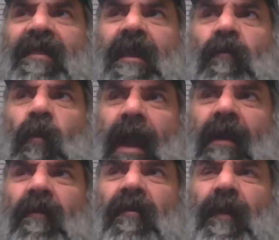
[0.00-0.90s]
I think
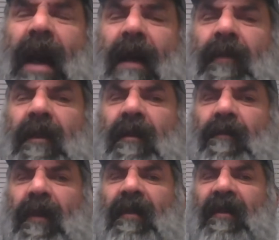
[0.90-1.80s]
Reagan was probably
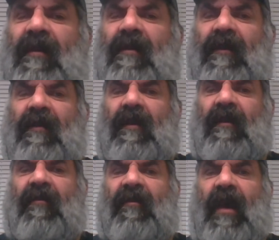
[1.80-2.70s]
the the the,
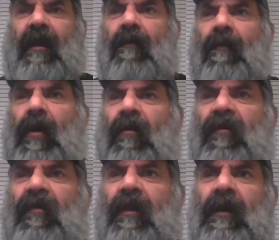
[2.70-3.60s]
the second
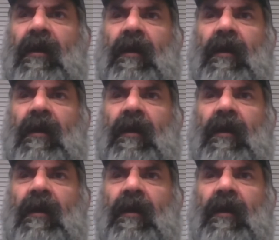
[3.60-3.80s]
most.